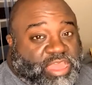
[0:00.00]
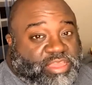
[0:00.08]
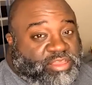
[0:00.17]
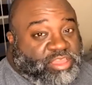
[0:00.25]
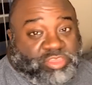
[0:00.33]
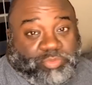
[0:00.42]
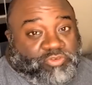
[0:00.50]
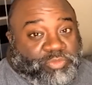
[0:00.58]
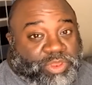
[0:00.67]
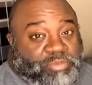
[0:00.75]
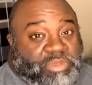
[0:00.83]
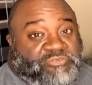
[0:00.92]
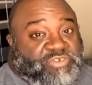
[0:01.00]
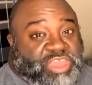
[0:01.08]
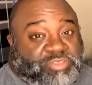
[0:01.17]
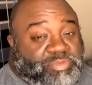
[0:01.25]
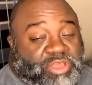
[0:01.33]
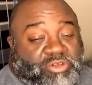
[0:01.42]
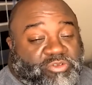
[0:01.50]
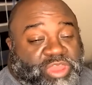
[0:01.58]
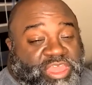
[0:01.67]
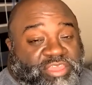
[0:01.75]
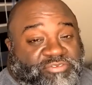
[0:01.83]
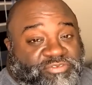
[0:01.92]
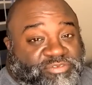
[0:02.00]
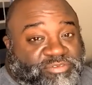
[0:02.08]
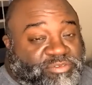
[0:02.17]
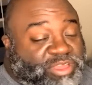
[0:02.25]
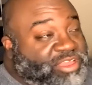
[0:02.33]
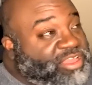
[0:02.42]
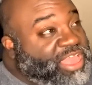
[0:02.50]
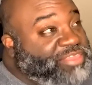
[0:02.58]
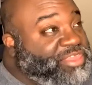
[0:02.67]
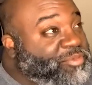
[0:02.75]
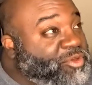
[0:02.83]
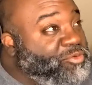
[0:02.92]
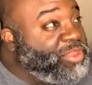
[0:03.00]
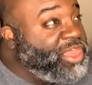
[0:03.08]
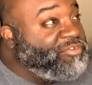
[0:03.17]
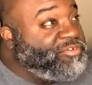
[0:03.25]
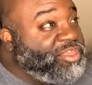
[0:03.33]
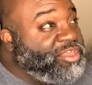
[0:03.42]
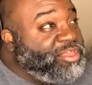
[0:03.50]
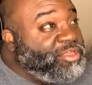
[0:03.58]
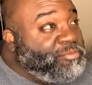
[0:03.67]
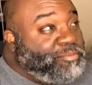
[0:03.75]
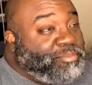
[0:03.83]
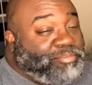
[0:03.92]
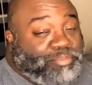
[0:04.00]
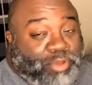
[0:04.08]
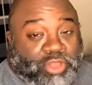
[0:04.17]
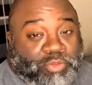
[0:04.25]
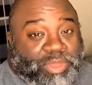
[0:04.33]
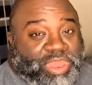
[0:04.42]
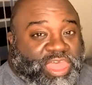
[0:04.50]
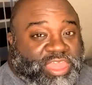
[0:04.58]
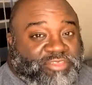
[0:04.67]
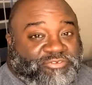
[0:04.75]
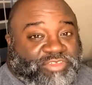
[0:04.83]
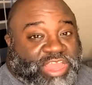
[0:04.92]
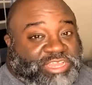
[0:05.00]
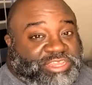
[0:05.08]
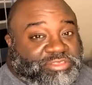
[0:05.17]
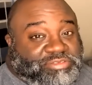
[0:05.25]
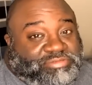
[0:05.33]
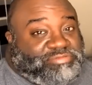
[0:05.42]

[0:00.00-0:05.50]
This movie been in my face my whole life. Well, I can't say my whole life. Bulk of my life. And I just...